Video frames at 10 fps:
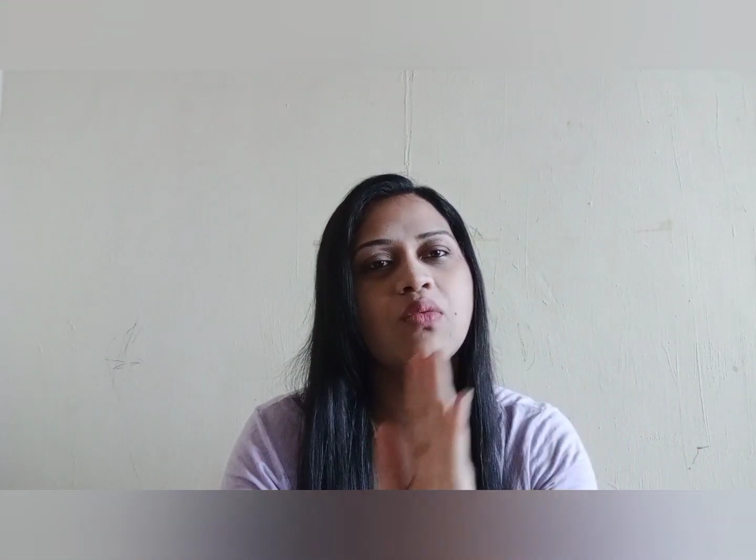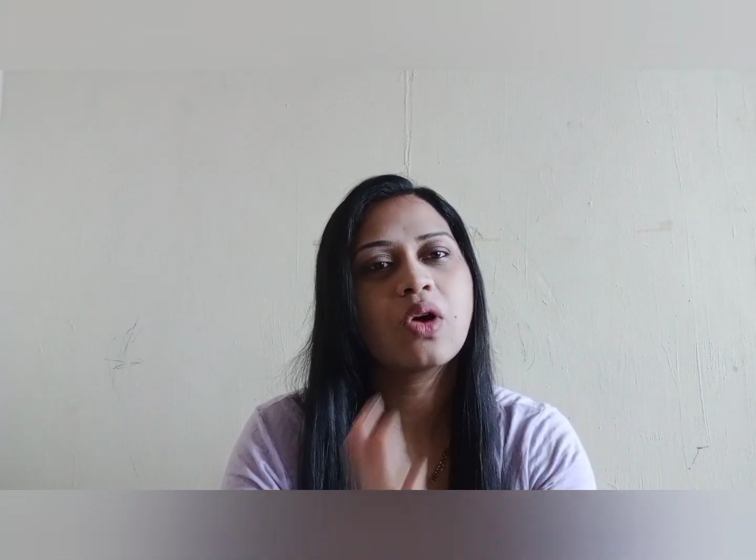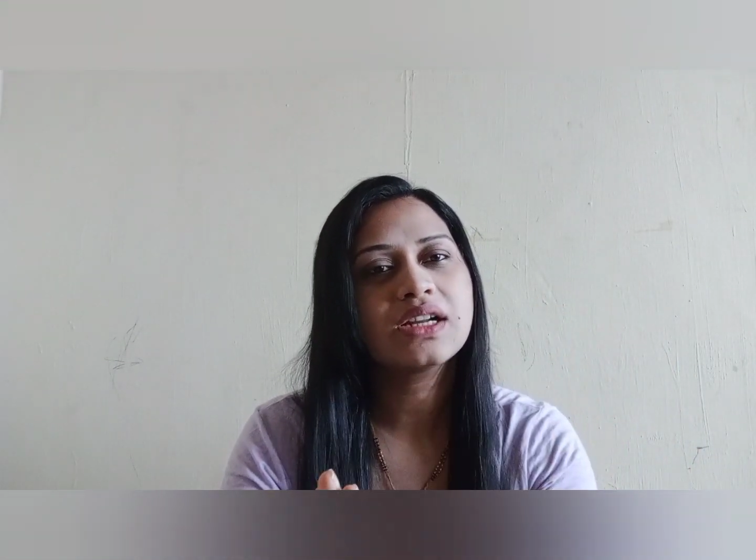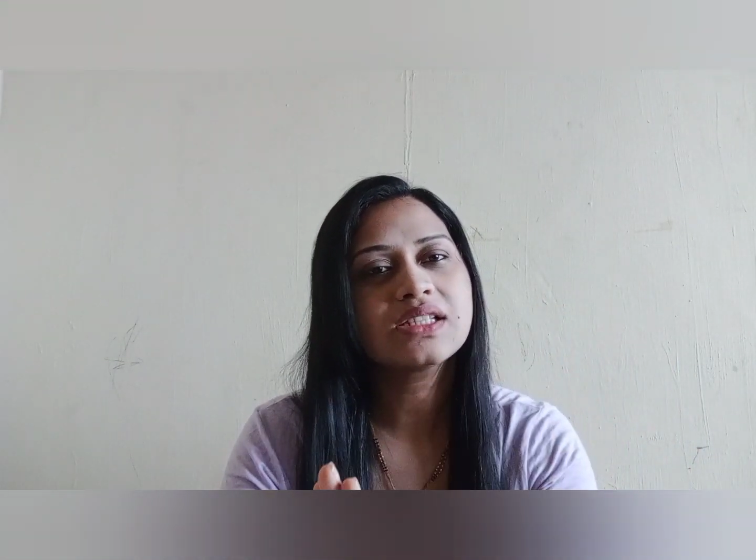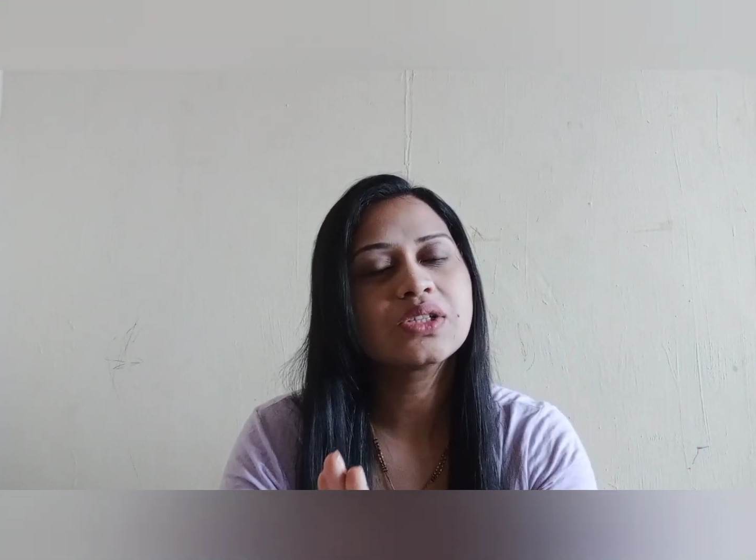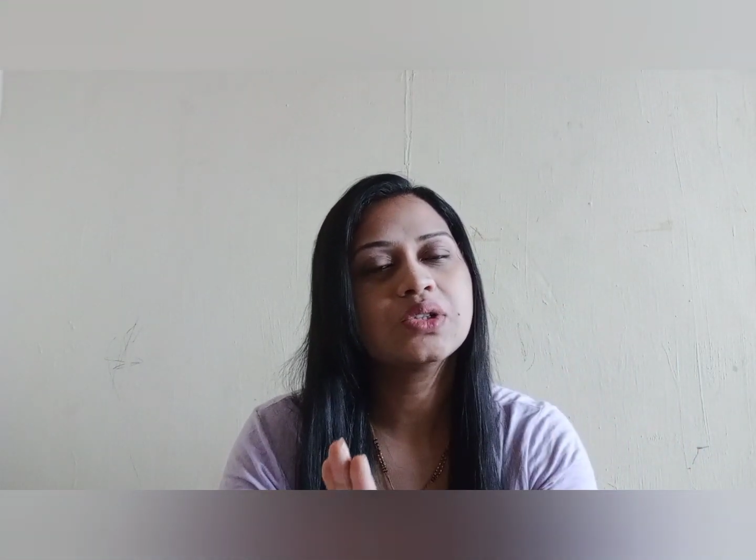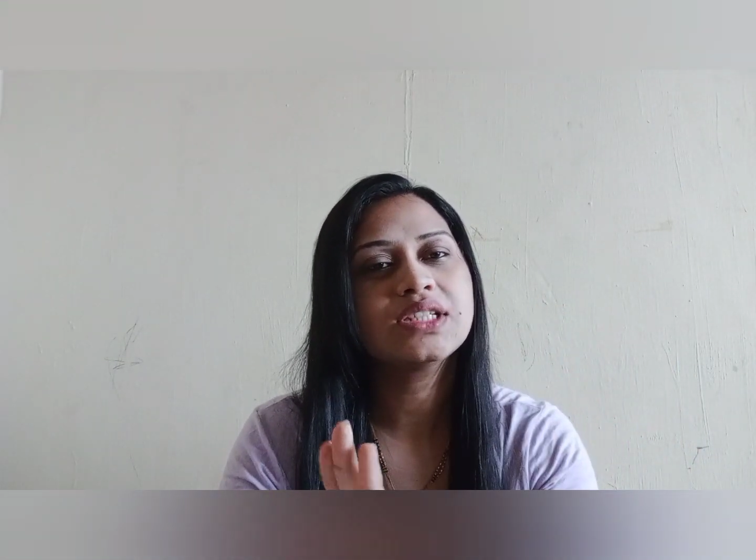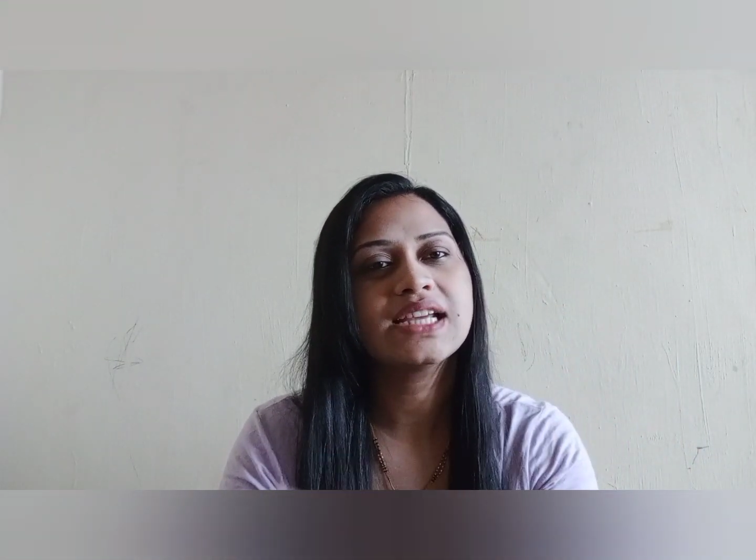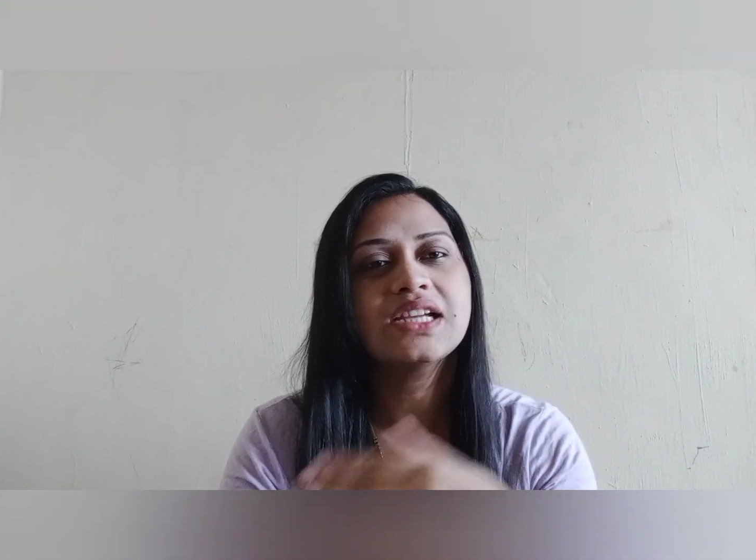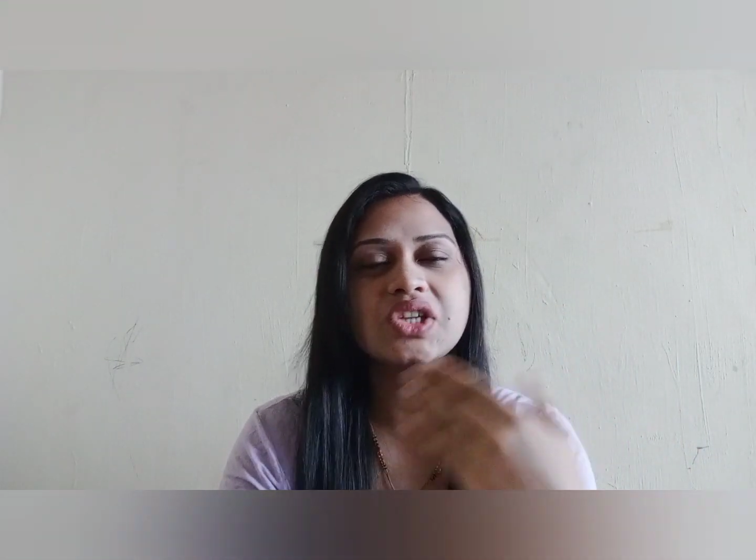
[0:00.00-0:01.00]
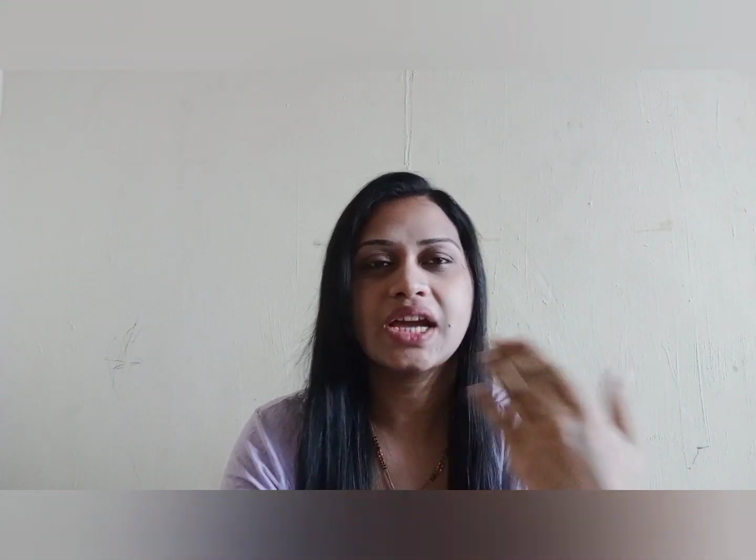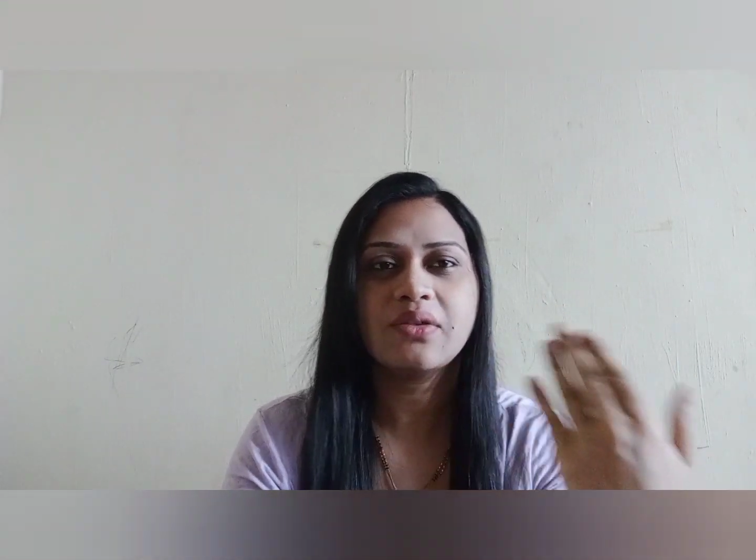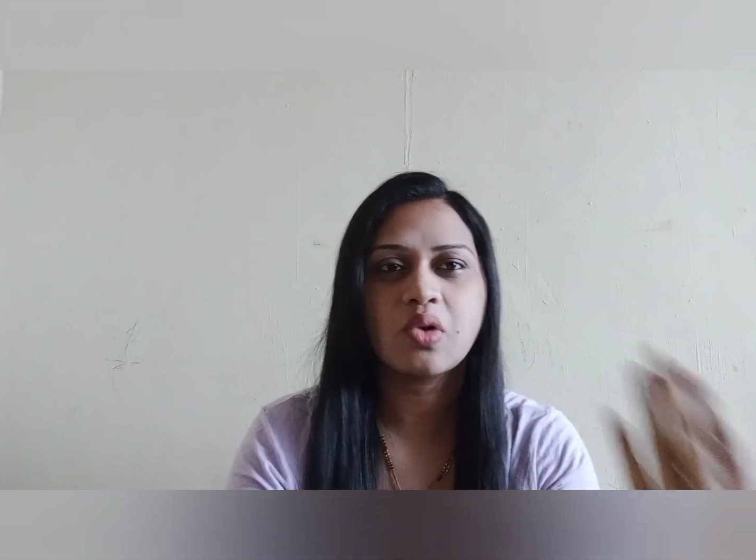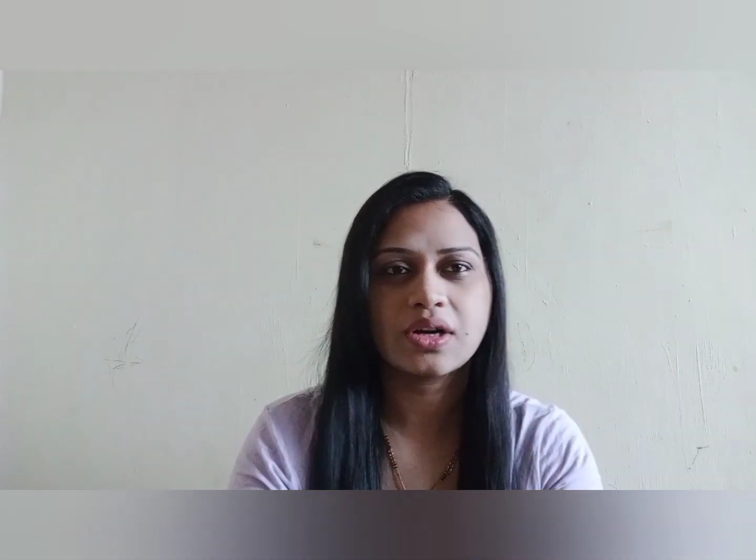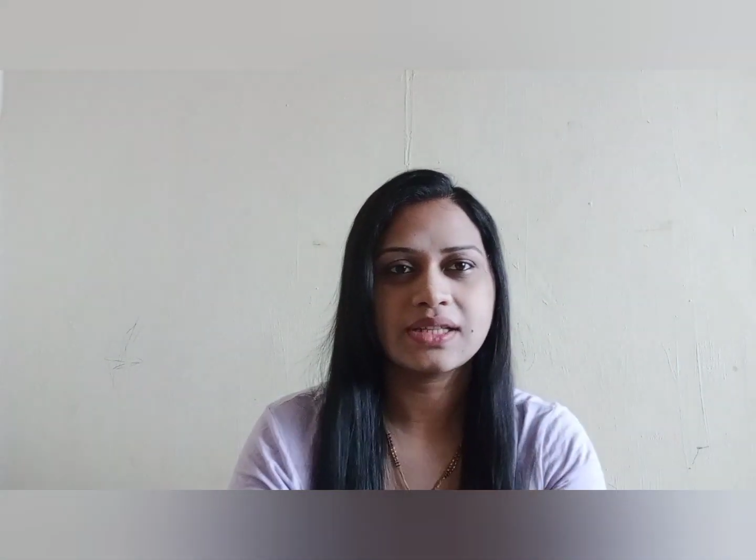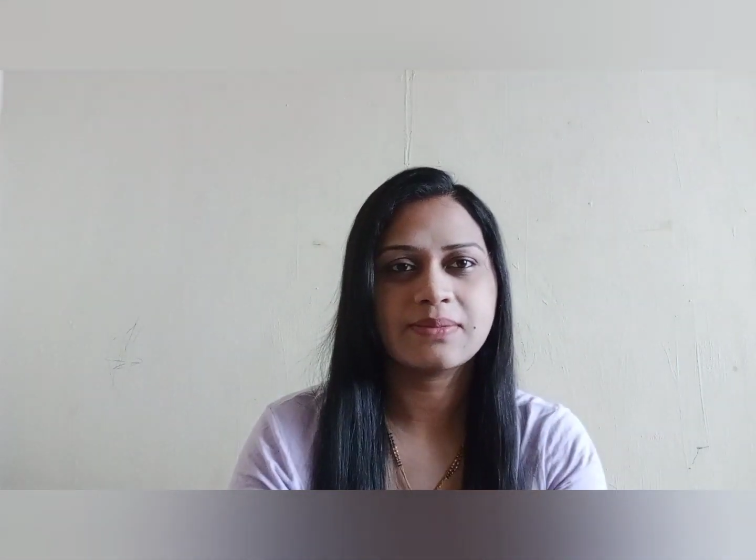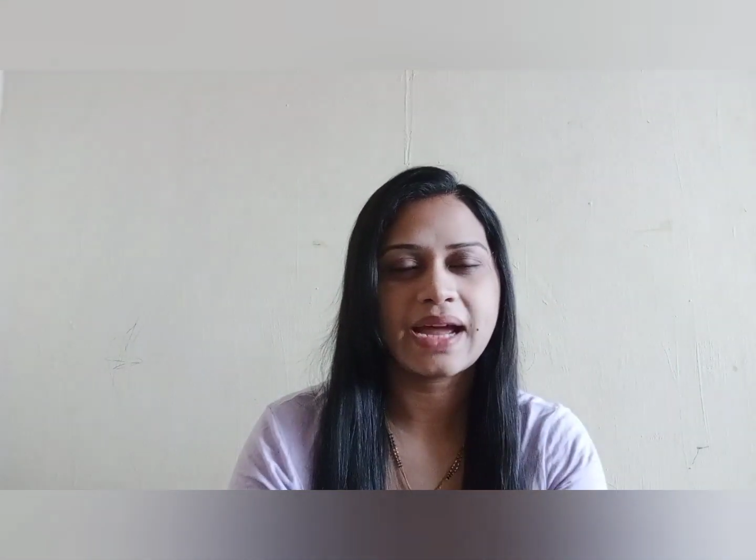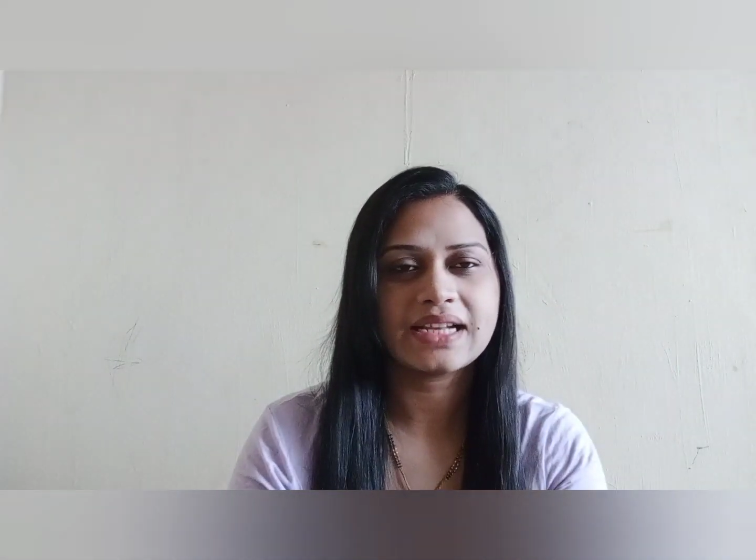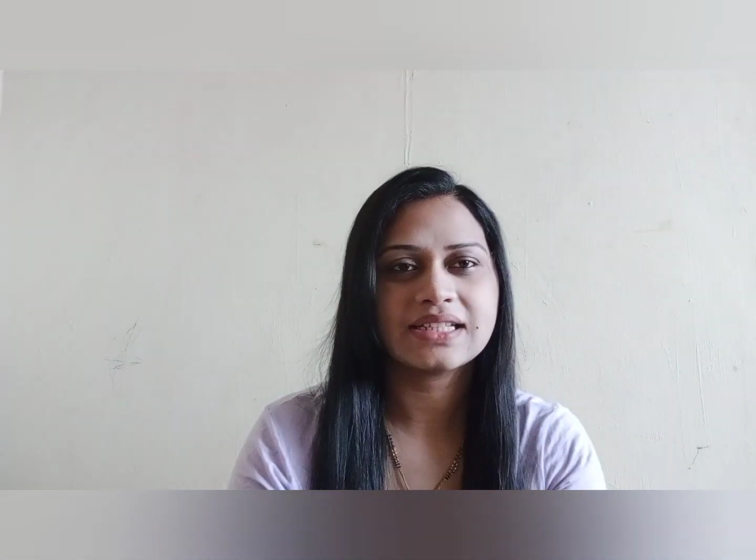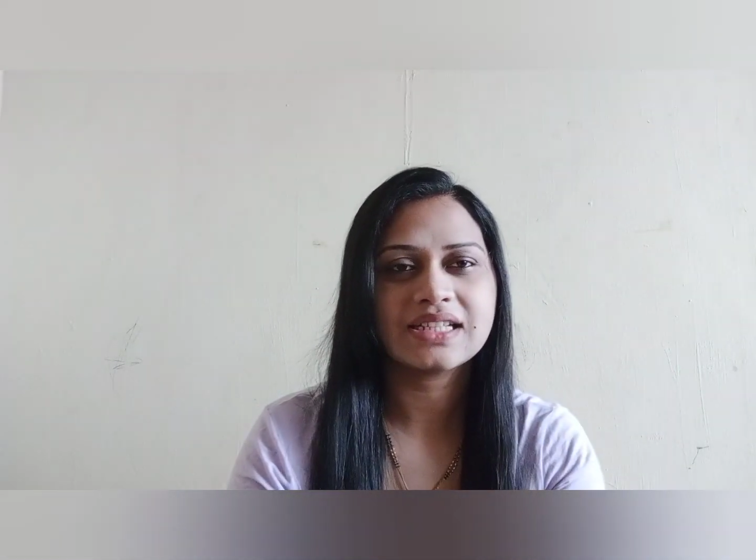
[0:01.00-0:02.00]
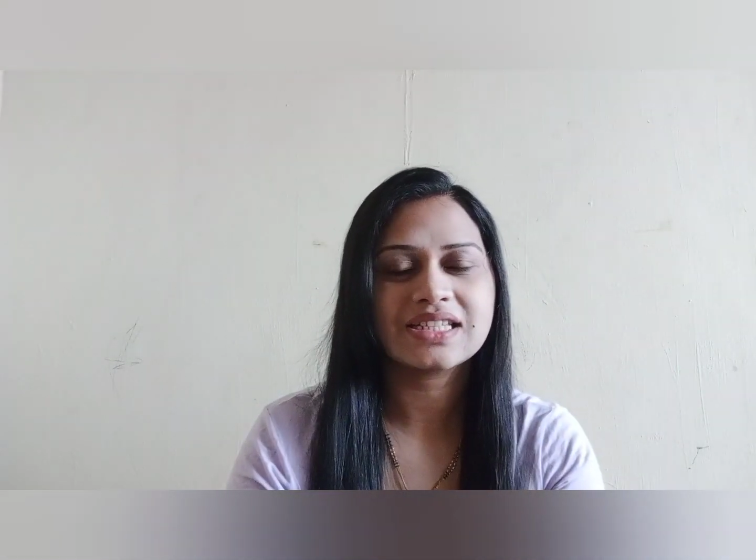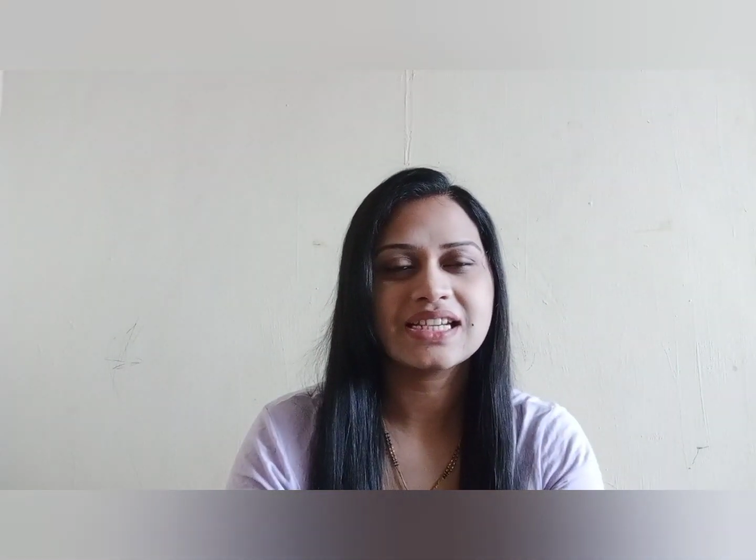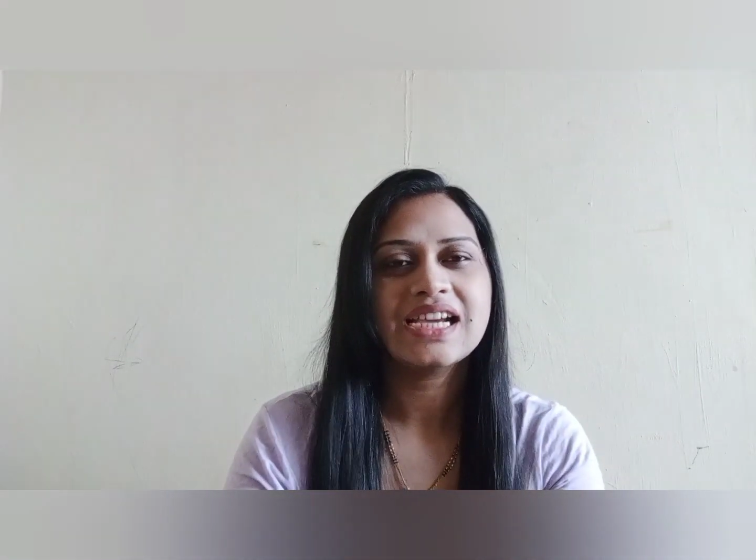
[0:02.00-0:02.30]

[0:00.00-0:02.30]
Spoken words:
what is good touch and what is bad touch.